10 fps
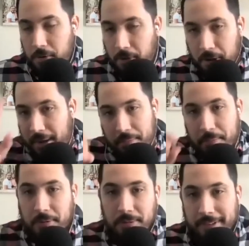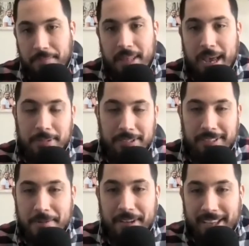worry about it. People, if that happens all the
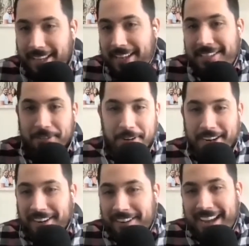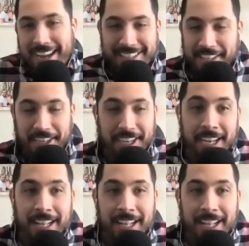time, we get kids to running your cats. You're good.